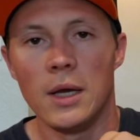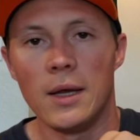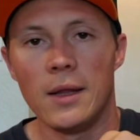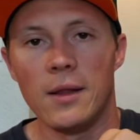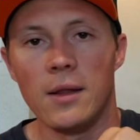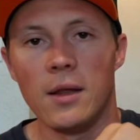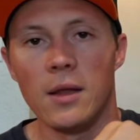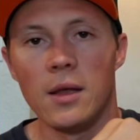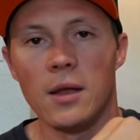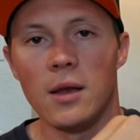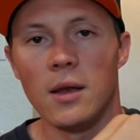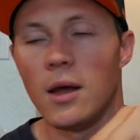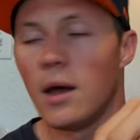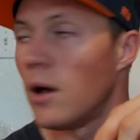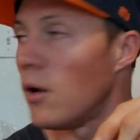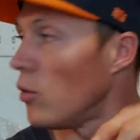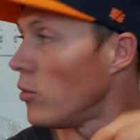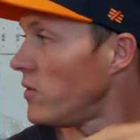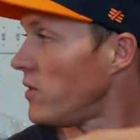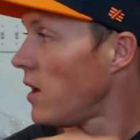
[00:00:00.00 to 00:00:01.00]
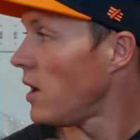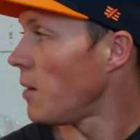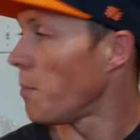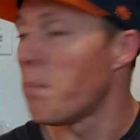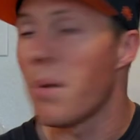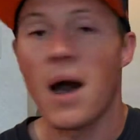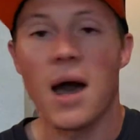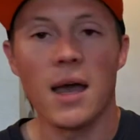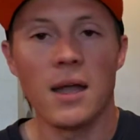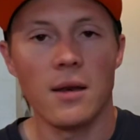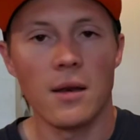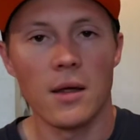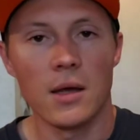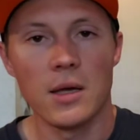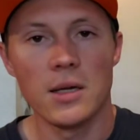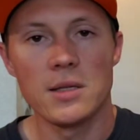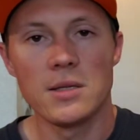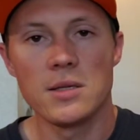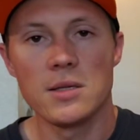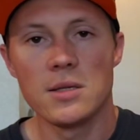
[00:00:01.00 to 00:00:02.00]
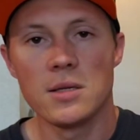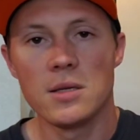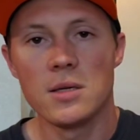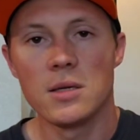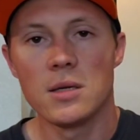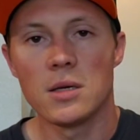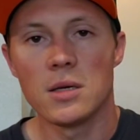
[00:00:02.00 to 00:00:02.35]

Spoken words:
and then I'll take pine nuts,